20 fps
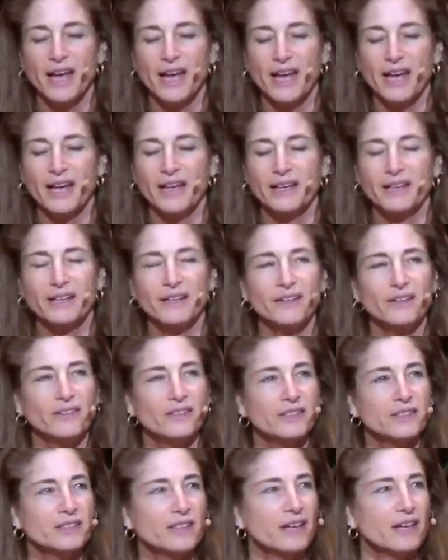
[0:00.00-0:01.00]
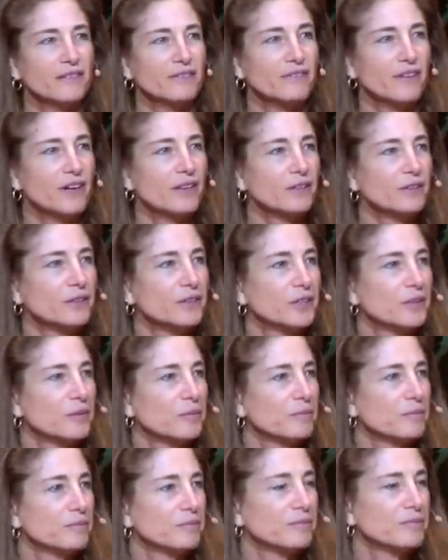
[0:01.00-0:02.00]
And this guy followed
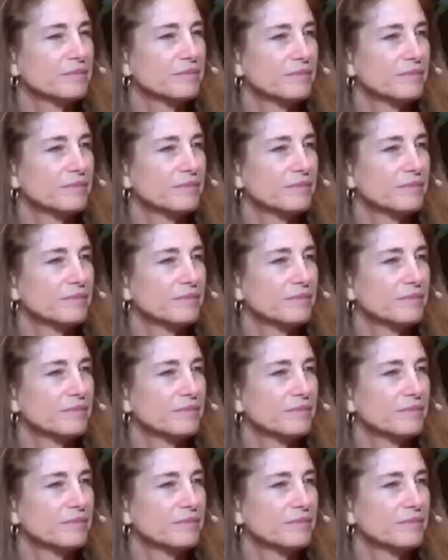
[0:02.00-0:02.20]
him.